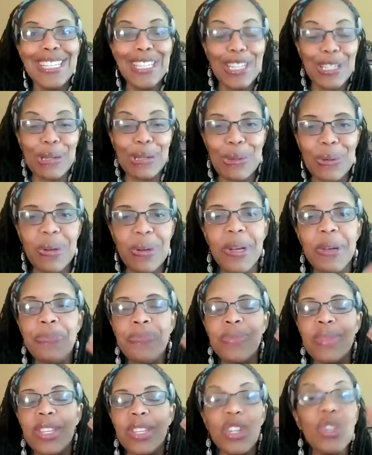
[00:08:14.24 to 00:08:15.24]
to,
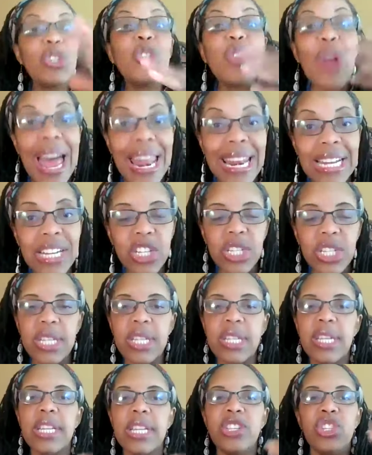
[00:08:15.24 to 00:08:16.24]
your
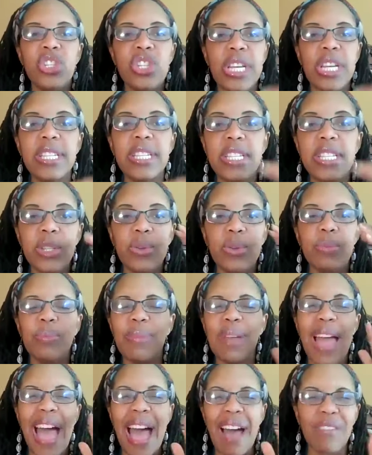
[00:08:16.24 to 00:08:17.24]
strategy is just to
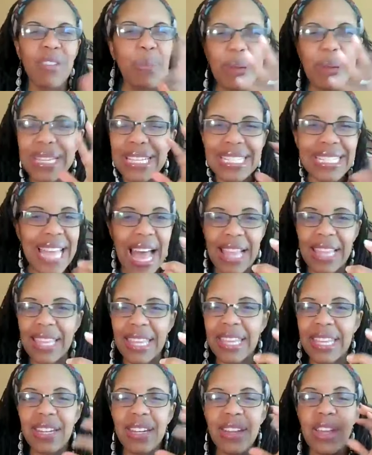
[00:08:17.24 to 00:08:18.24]
have a big
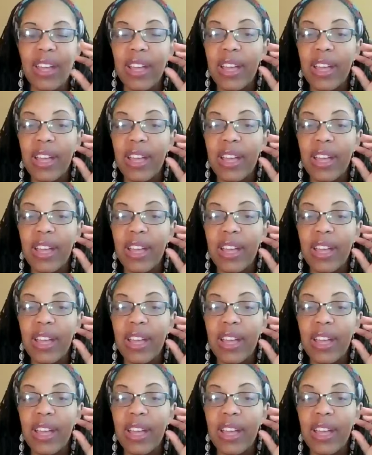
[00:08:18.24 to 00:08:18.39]
salad